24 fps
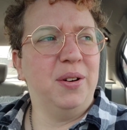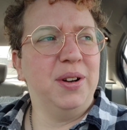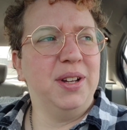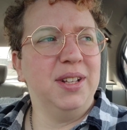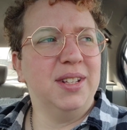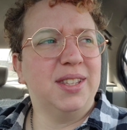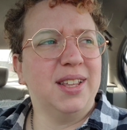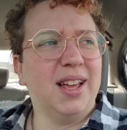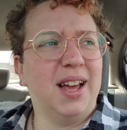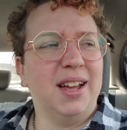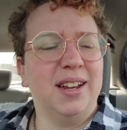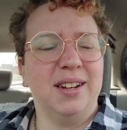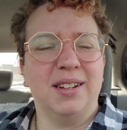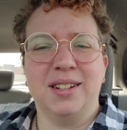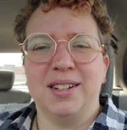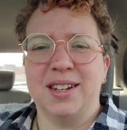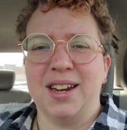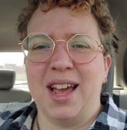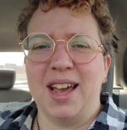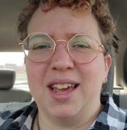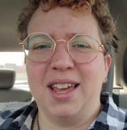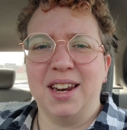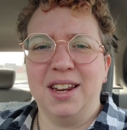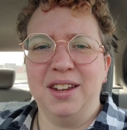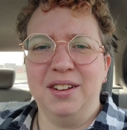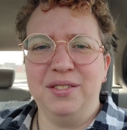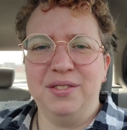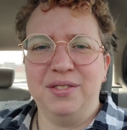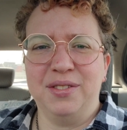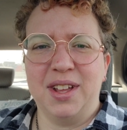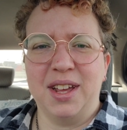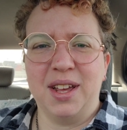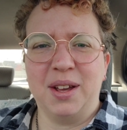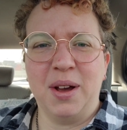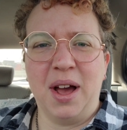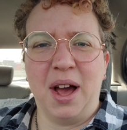Is that negative?
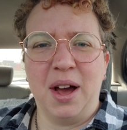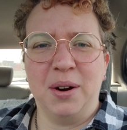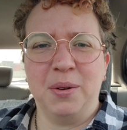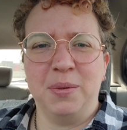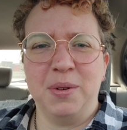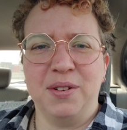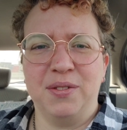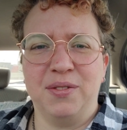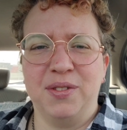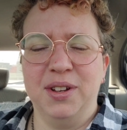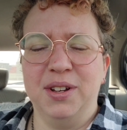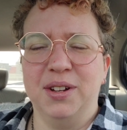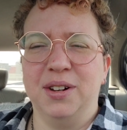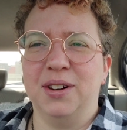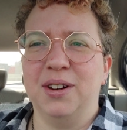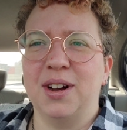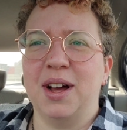Like, how do we feel?